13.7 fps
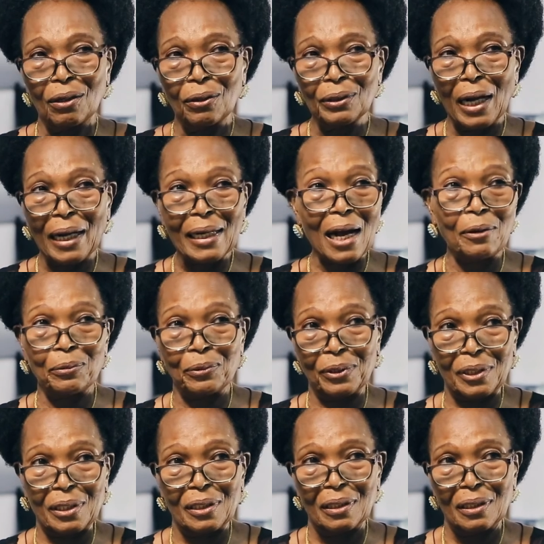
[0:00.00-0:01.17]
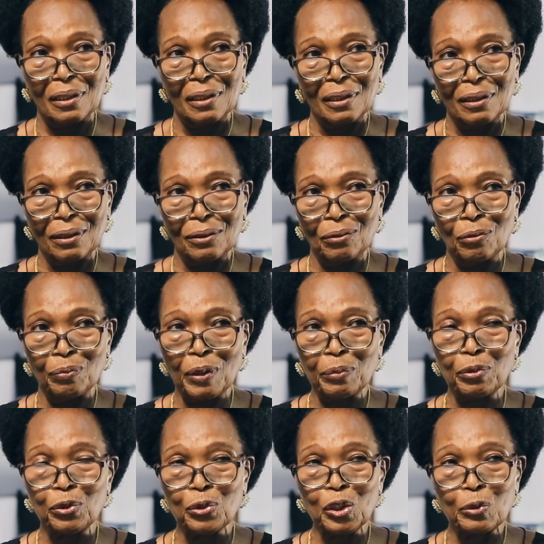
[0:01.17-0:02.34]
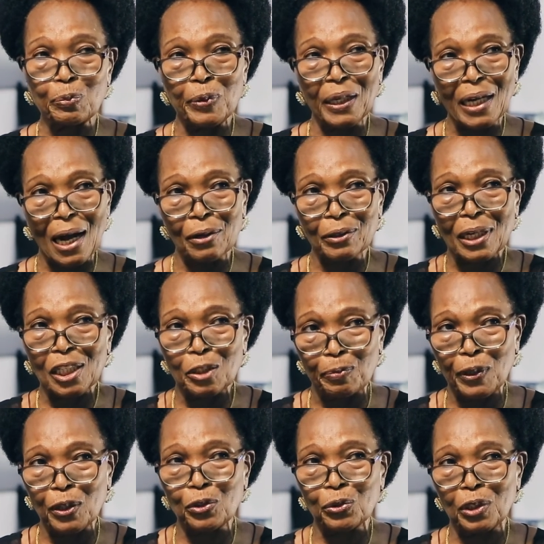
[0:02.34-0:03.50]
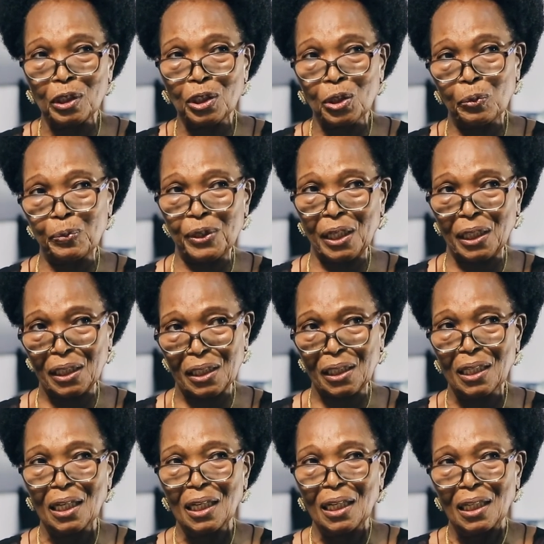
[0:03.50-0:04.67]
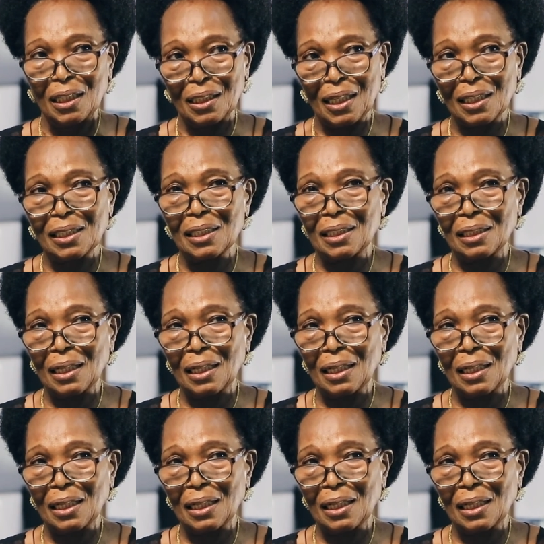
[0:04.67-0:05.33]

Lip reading: unannounced, you will be able to speak out and speak to the subject. That is